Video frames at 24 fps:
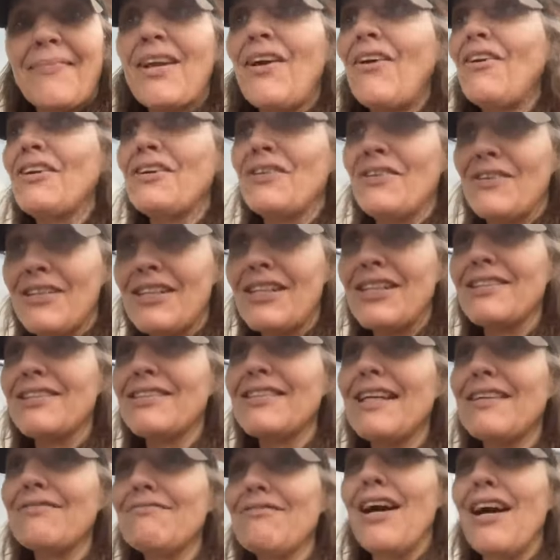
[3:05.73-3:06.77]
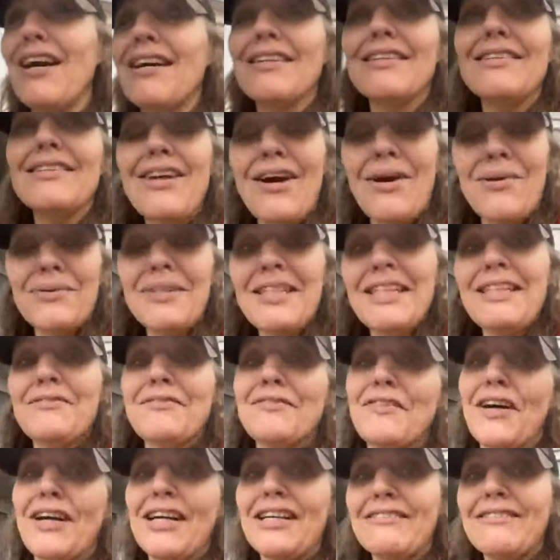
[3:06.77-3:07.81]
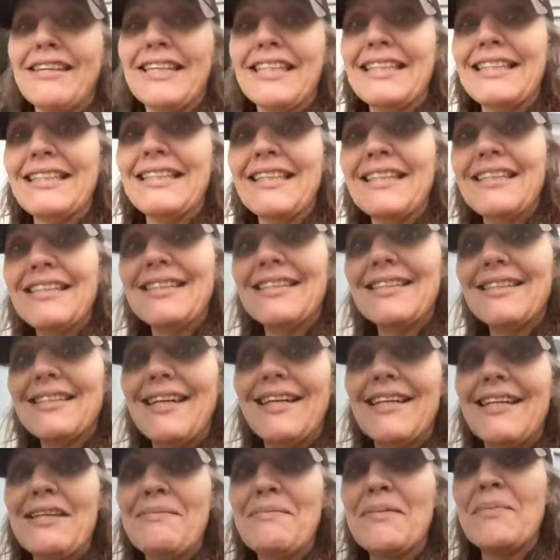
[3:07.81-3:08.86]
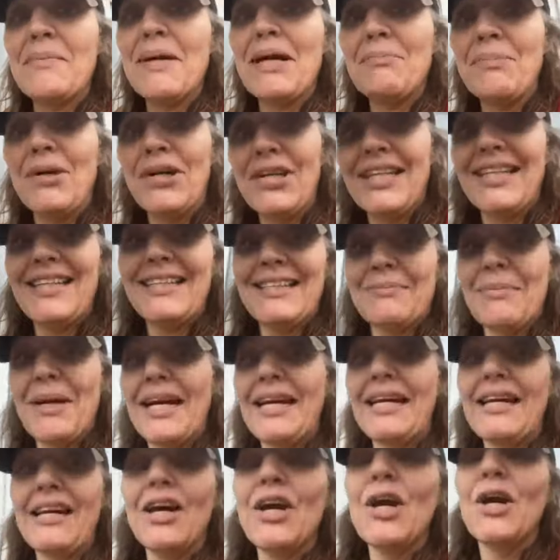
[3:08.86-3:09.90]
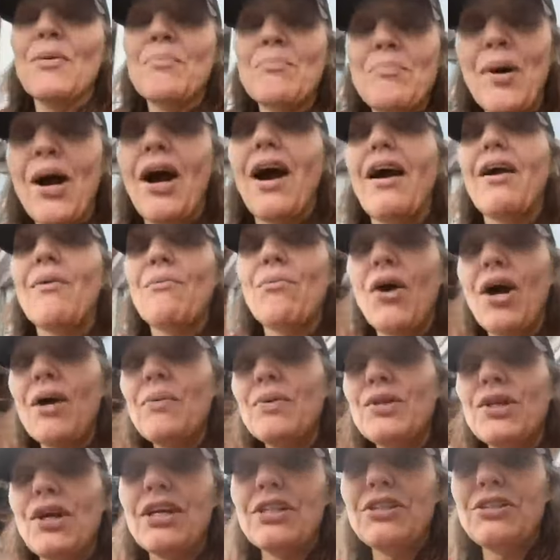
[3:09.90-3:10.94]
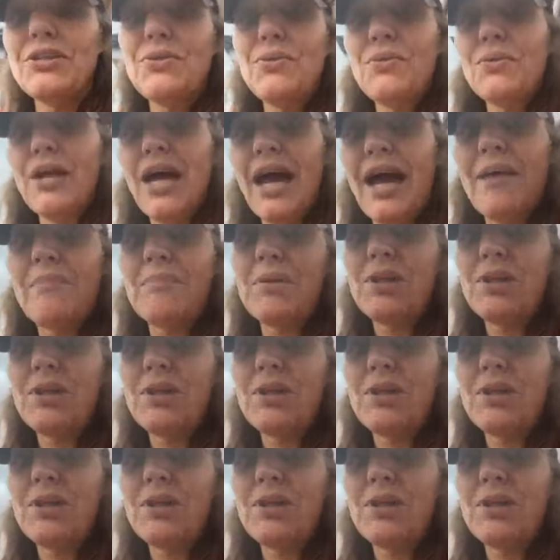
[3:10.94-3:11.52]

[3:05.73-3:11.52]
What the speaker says: Only got to close that road, hold in a fire engine and say, give me back my kids, mate. But why would I do that?